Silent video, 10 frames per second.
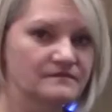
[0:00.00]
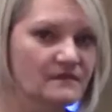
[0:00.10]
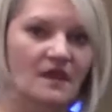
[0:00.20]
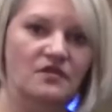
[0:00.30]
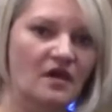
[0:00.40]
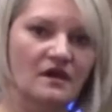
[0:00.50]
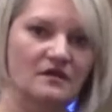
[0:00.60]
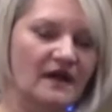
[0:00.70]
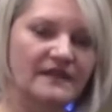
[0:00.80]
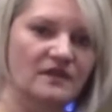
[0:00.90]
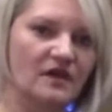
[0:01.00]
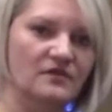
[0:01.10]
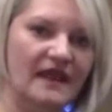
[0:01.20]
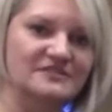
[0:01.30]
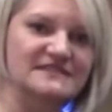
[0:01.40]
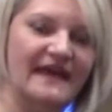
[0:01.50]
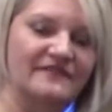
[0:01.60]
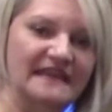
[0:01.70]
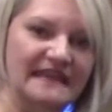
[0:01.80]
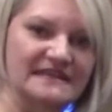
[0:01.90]
No, I don't. I just have
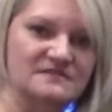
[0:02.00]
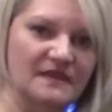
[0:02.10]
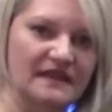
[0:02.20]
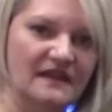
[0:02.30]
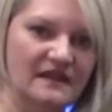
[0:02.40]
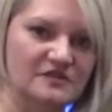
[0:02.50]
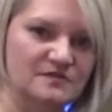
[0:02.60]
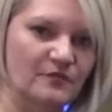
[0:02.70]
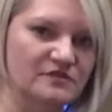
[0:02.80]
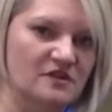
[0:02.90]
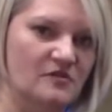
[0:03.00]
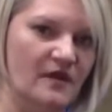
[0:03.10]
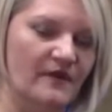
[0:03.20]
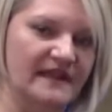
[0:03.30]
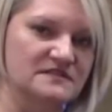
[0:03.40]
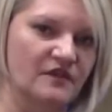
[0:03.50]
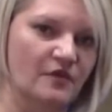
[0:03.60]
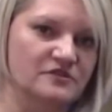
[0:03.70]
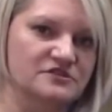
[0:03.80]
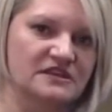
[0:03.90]
an easement. Because remember, we're talking about rights of
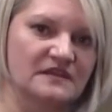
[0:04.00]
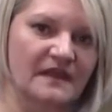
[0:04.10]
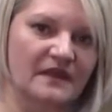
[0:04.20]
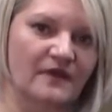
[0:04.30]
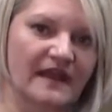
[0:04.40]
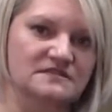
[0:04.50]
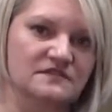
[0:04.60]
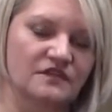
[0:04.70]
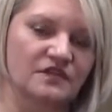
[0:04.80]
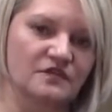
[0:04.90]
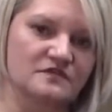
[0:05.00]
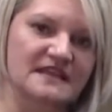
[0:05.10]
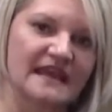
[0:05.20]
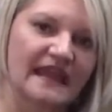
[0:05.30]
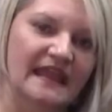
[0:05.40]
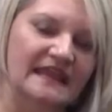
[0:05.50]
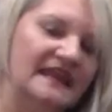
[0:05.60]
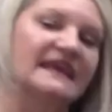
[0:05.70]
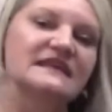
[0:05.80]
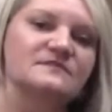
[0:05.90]
ownership and rights of use. An
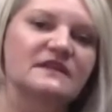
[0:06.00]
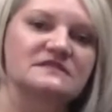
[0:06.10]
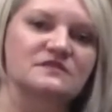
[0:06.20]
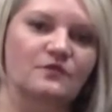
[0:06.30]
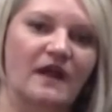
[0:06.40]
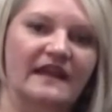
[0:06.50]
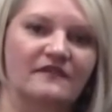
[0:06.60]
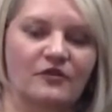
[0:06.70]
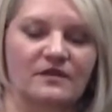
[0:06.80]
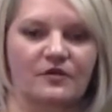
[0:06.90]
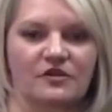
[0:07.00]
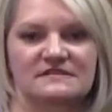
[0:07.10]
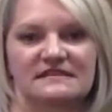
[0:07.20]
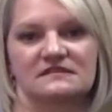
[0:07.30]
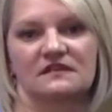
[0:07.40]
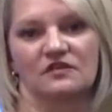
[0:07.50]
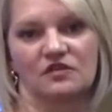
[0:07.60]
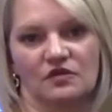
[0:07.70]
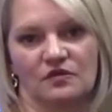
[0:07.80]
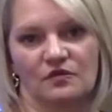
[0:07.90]
easement is a right of one person to
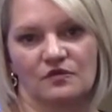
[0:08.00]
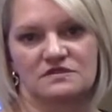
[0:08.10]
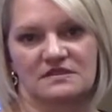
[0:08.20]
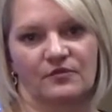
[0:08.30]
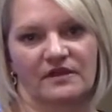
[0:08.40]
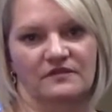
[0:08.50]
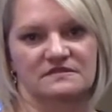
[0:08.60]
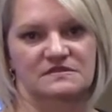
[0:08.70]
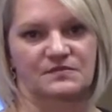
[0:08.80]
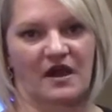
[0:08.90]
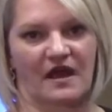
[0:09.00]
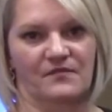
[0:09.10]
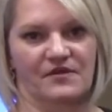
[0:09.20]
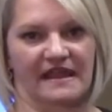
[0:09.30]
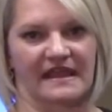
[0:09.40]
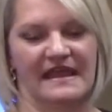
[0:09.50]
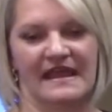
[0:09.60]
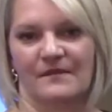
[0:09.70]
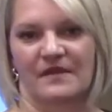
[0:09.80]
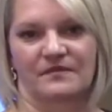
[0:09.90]
use someone else's property.
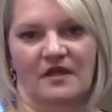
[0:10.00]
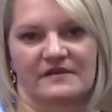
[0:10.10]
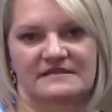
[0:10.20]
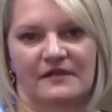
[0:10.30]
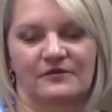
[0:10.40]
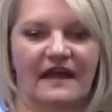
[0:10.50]
People always say, well,